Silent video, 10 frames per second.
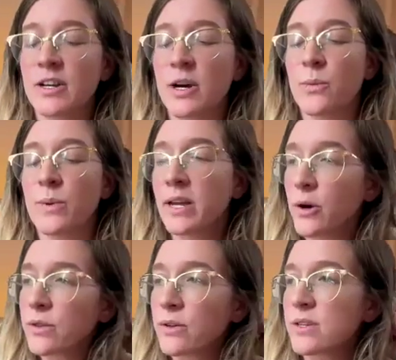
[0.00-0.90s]
we
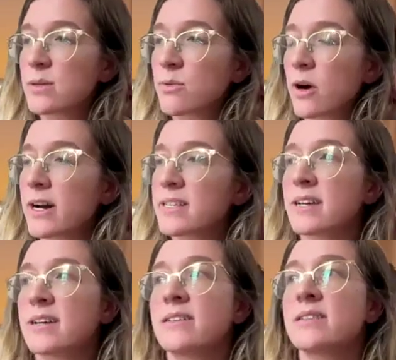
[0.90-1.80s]
go through this
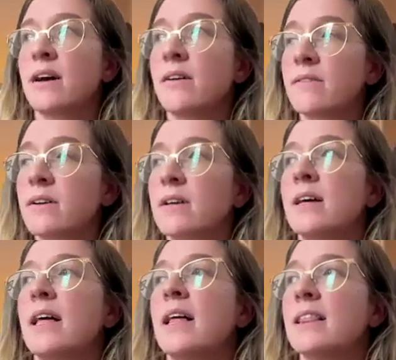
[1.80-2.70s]
process of
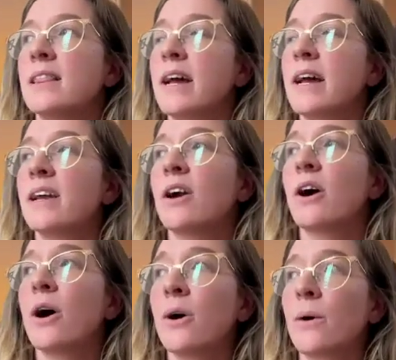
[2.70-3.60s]
letting
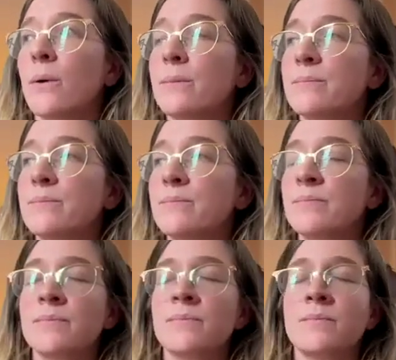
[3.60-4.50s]
go
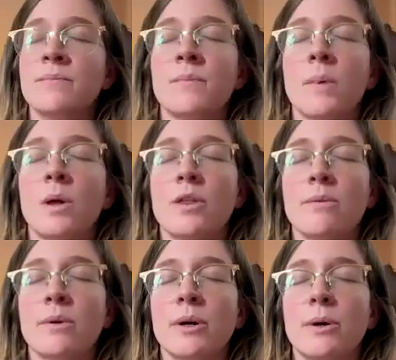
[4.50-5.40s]

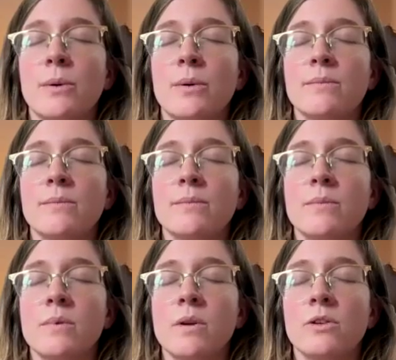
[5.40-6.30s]
through
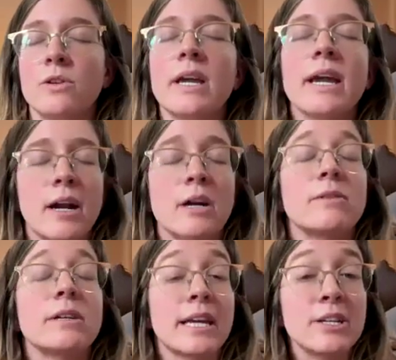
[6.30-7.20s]
looking at
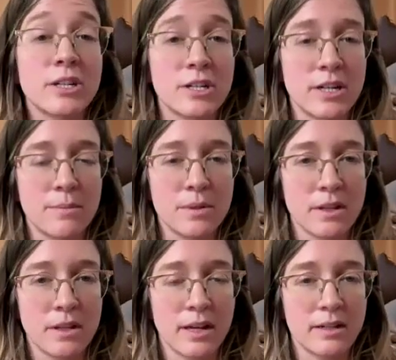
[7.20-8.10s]
our relationship
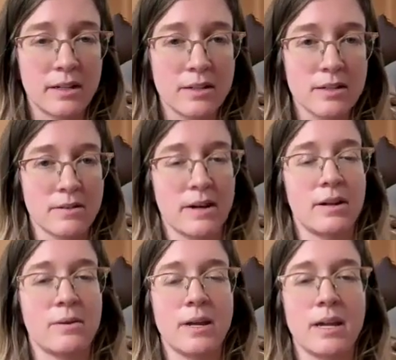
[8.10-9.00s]
to things,
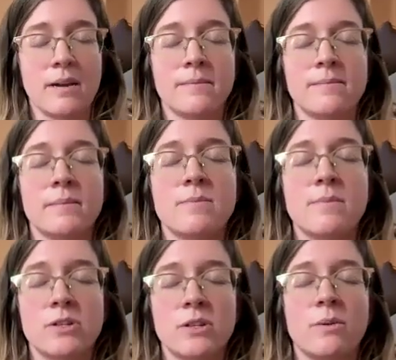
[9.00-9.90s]
right?
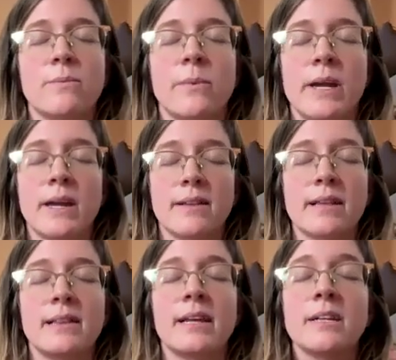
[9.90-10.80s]
Especially when
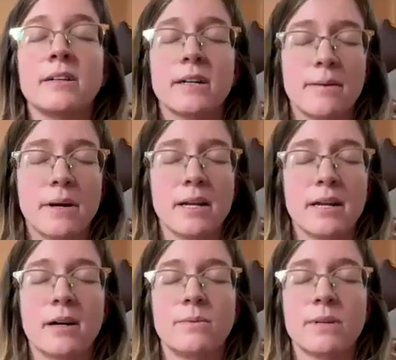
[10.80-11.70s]
and later in
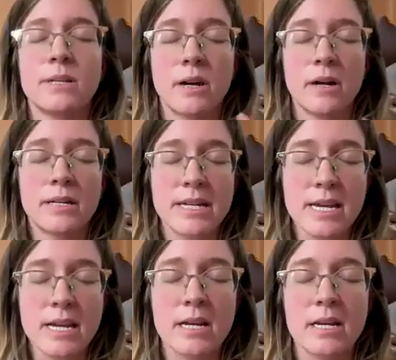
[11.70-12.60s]
MIDL, we start
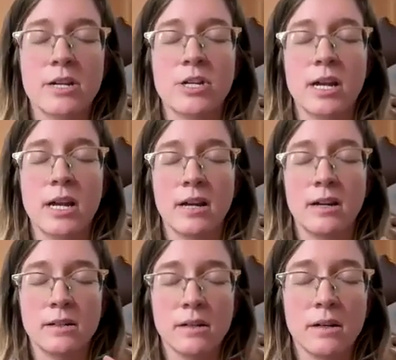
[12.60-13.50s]

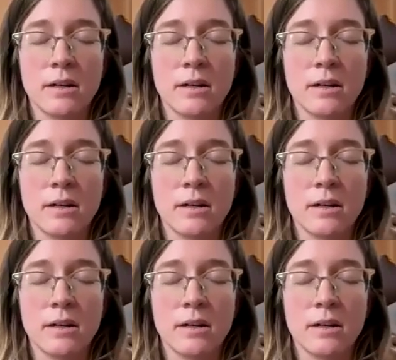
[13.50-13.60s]
deconditioning